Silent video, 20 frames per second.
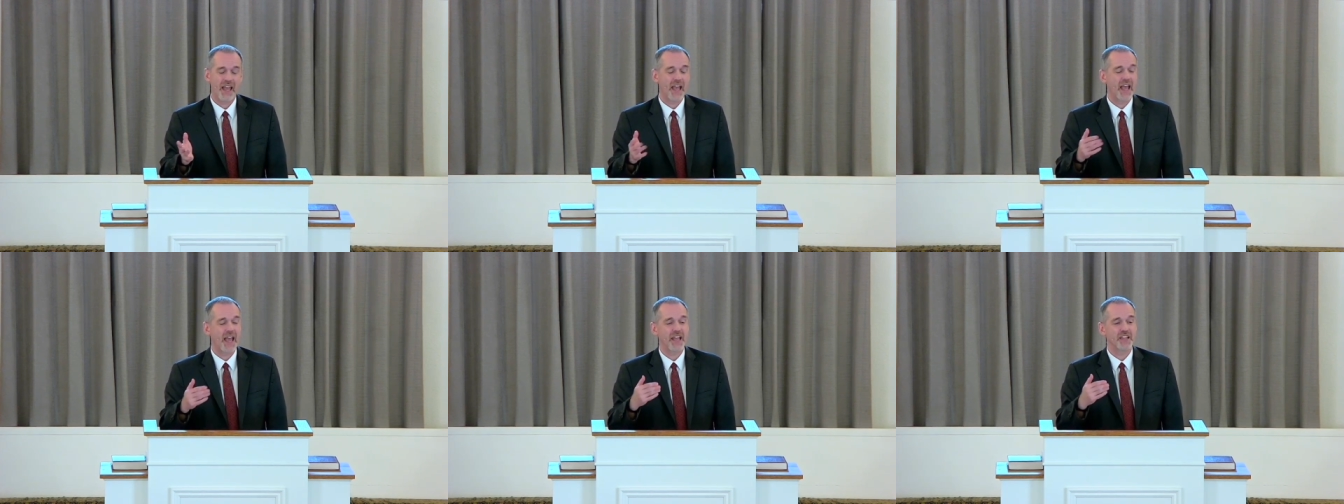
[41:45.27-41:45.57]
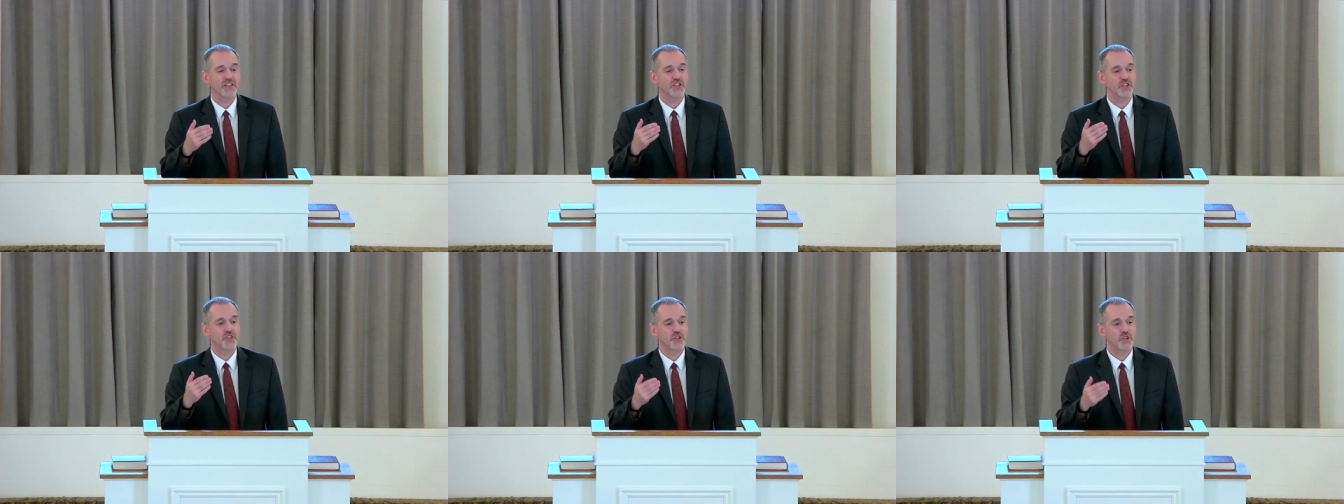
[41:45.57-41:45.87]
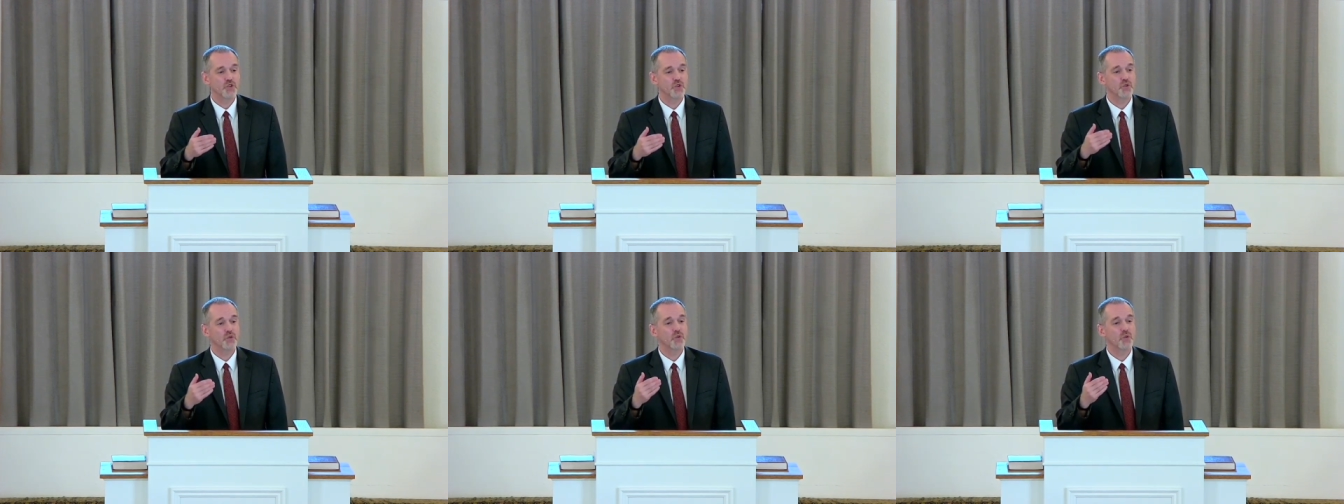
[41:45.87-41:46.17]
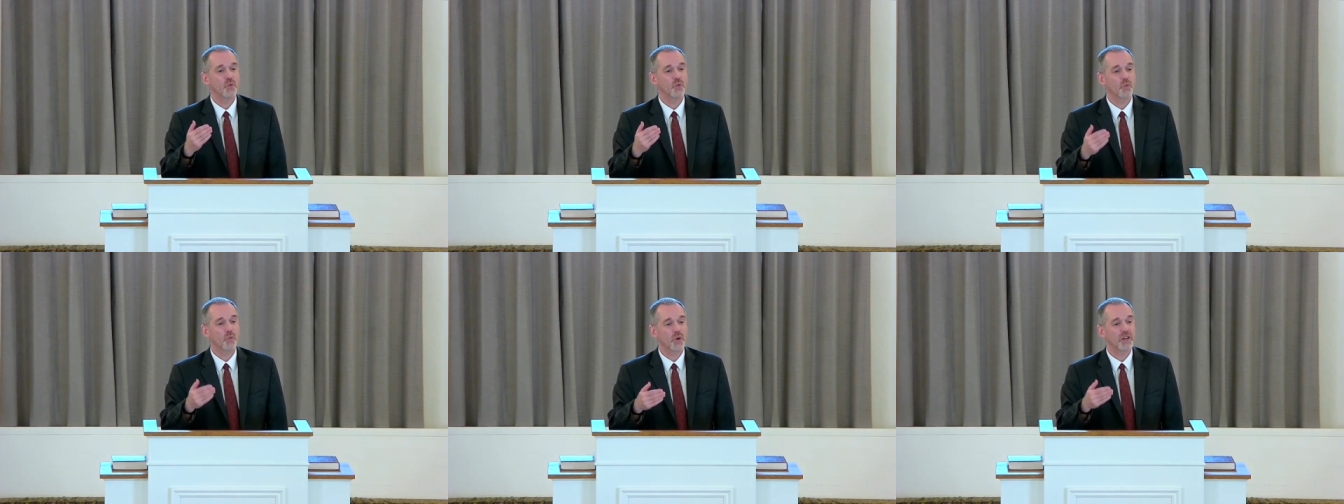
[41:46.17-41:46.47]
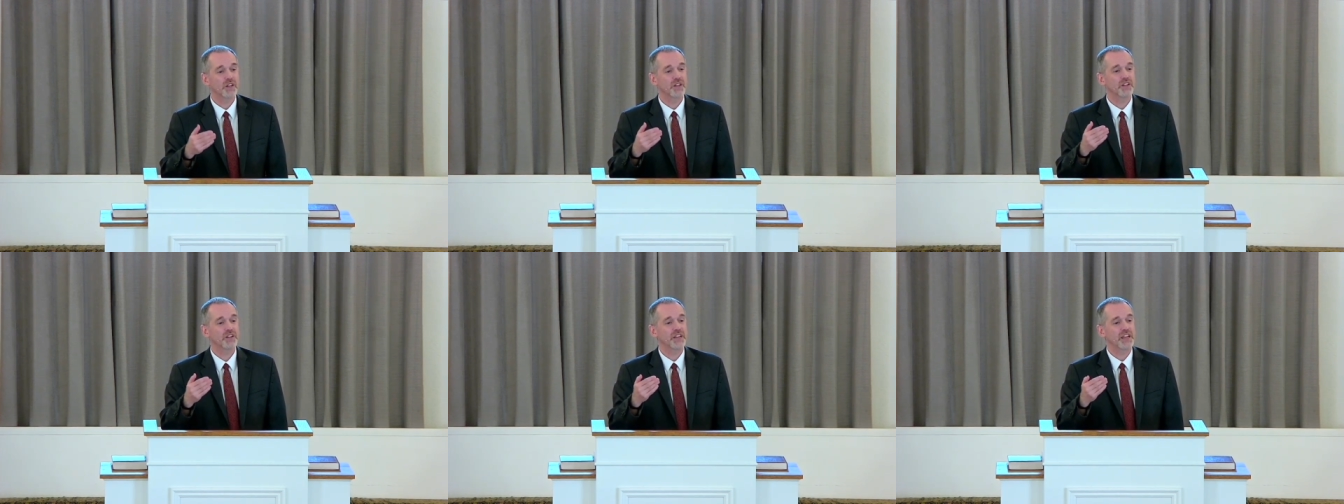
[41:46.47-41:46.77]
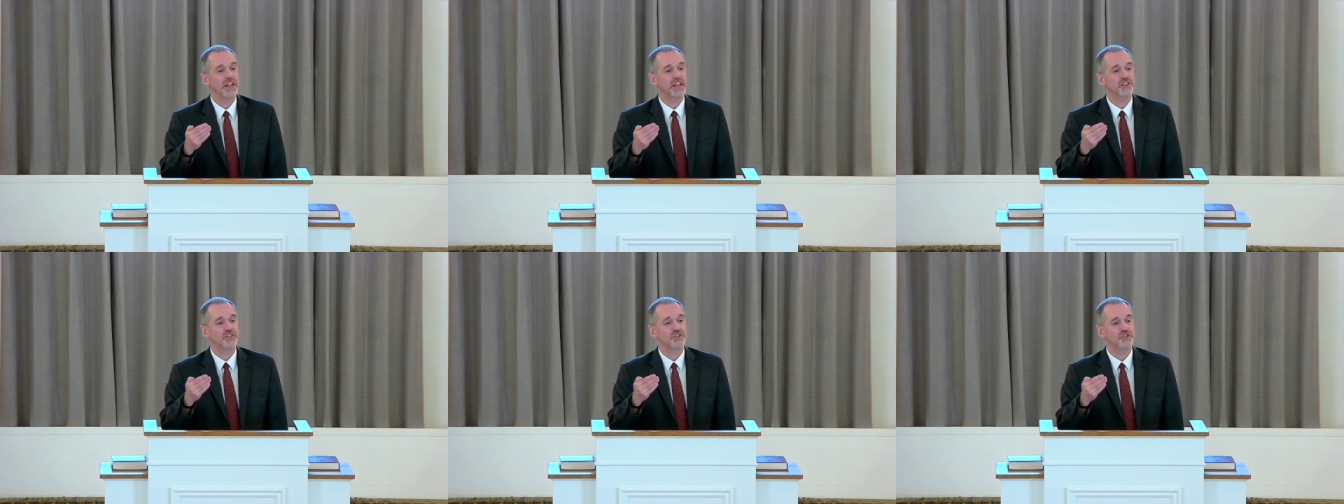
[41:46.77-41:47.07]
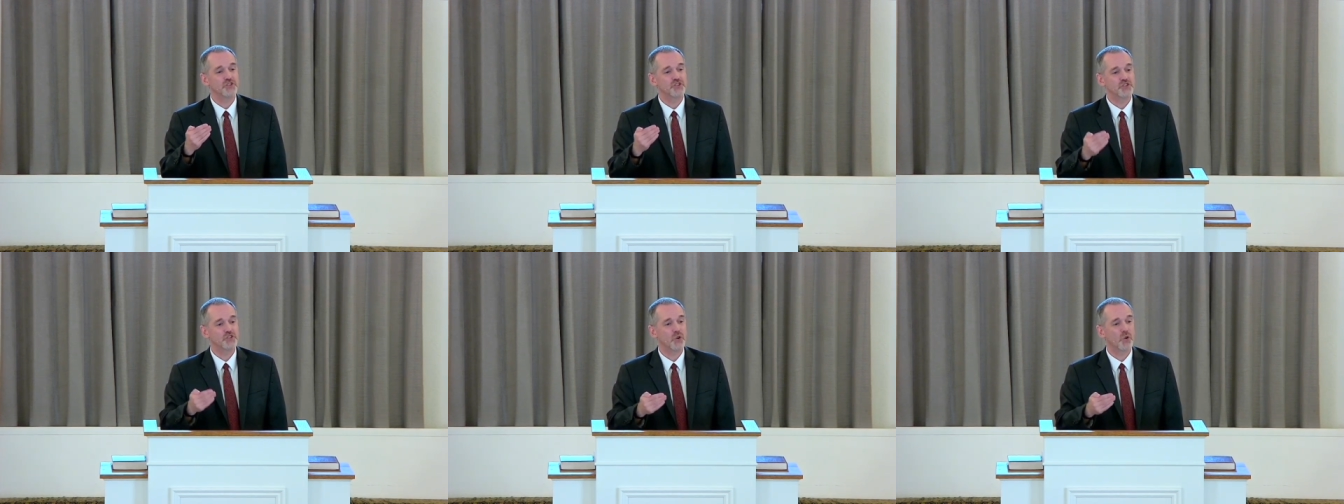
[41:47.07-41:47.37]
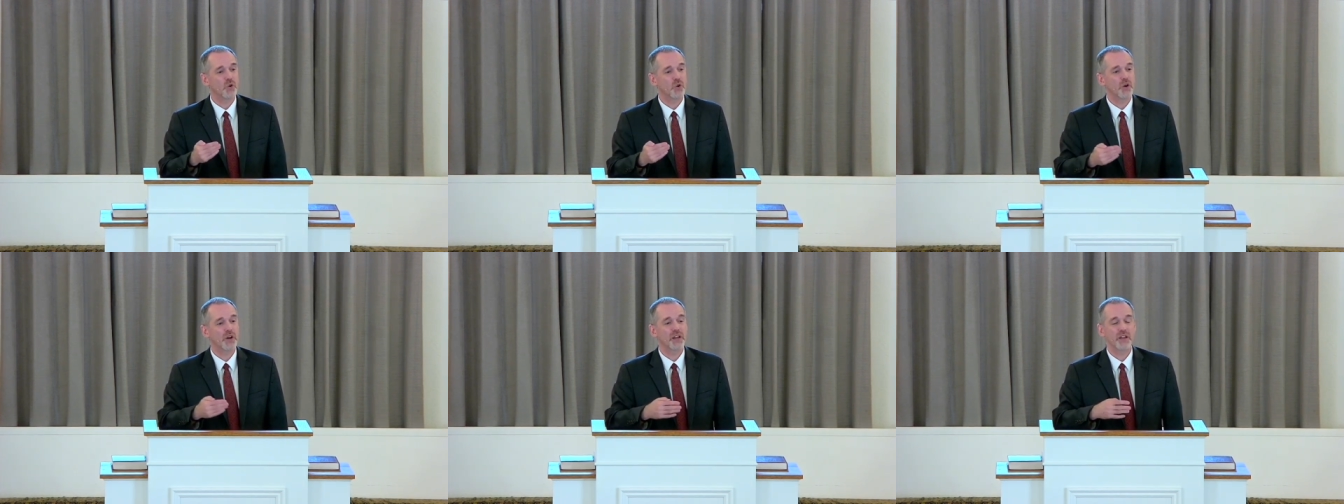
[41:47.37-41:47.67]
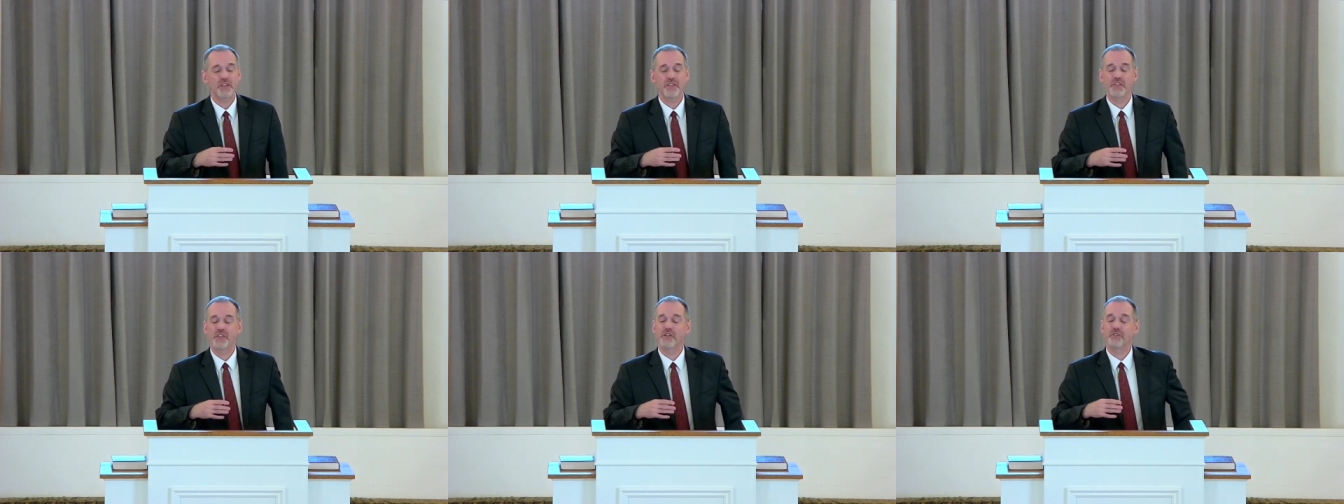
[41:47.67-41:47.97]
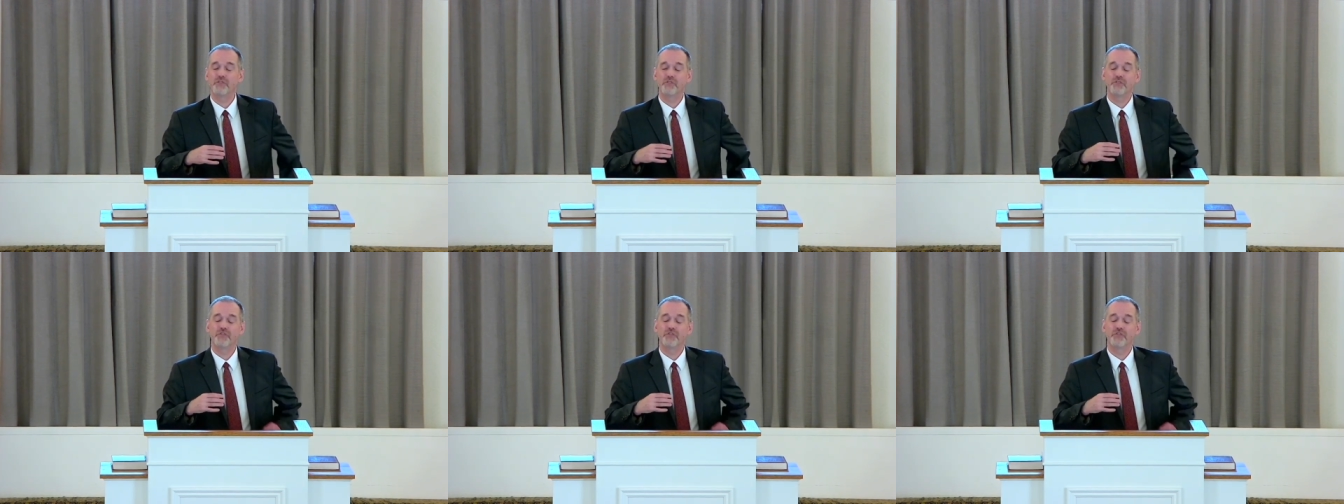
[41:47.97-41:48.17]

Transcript: And you will enjoy the